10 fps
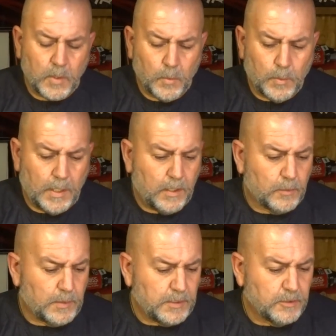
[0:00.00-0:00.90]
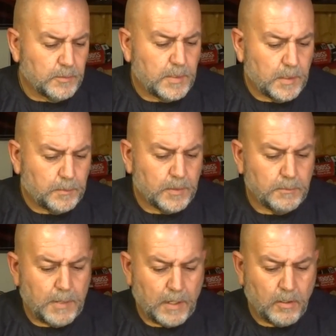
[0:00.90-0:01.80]
when I go to redo them, and I'll put them
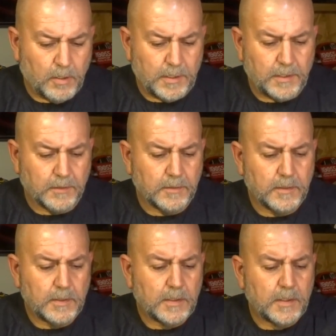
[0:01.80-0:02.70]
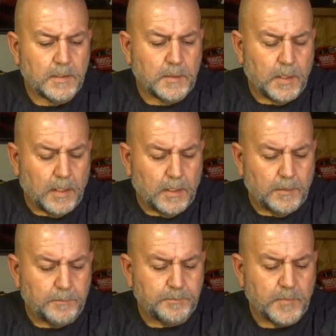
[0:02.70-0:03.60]
back on here.
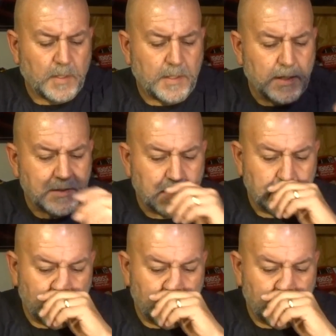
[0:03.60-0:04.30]
Yes, I do